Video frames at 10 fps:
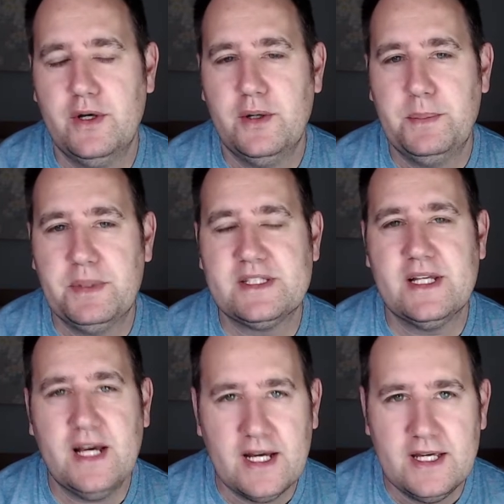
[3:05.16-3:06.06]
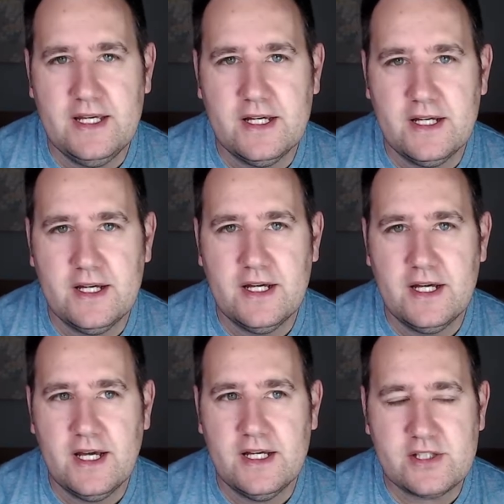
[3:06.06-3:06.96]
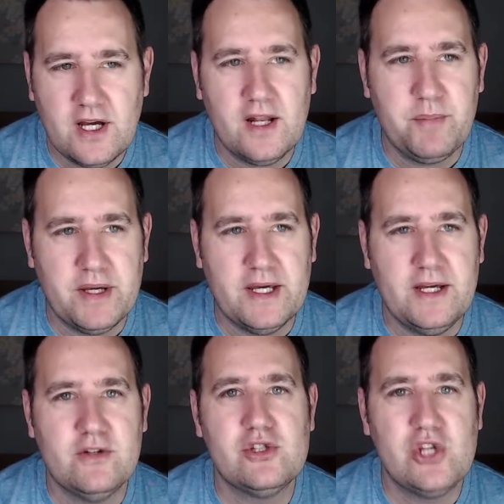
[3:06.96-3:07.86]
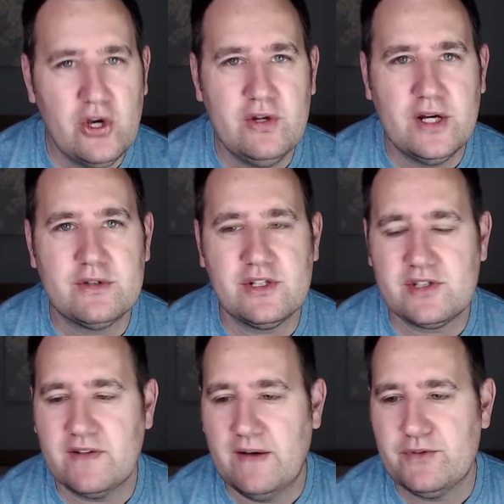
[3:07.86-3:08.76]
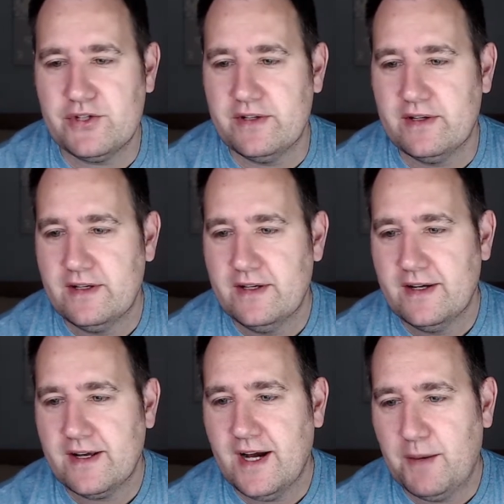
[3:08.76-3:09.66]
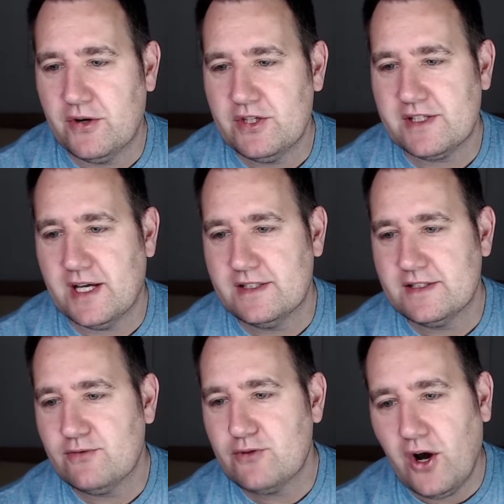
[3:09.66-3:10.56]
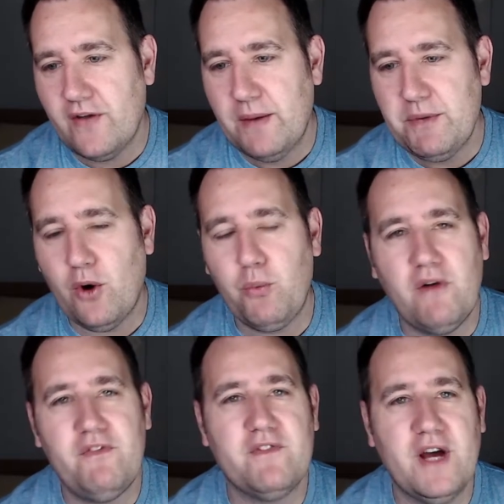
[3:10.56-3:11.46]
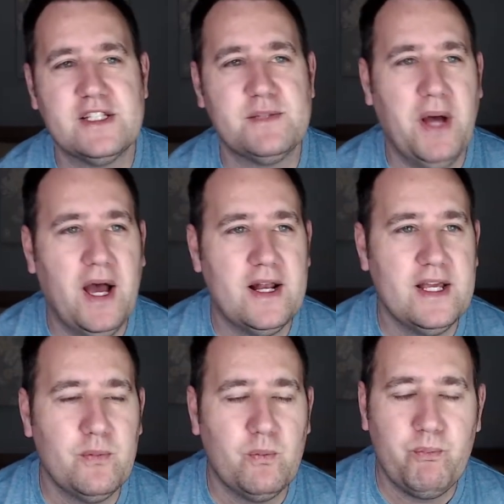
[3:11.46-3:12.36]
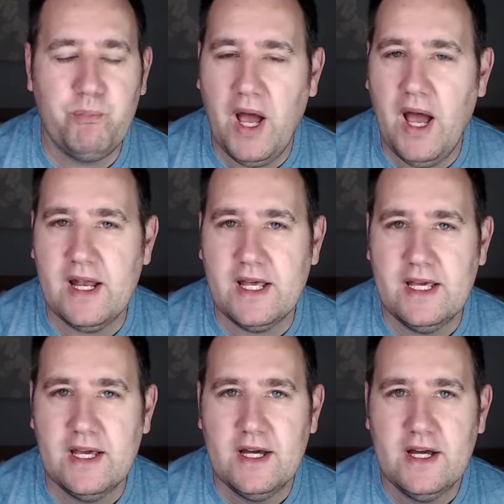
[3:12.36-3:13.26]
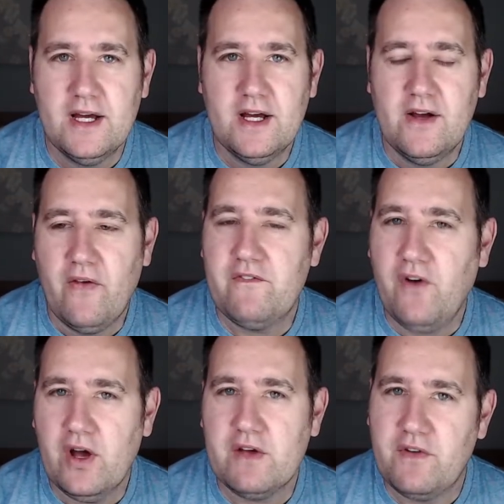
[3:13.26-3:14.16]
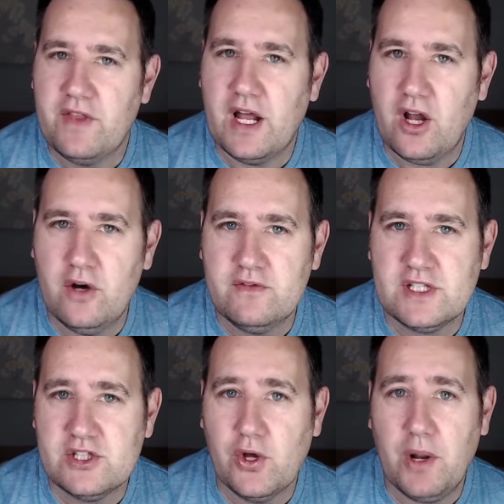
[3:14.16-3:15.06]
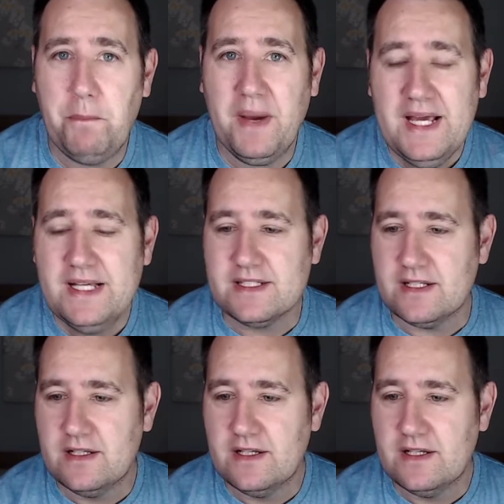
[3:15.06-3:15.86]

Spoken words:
But today it's gonna be 2-0 to Southampton. Come on, the Saints. Right, then we got Watford versus Burnley. Burnley fighting for their lives and doing amazing.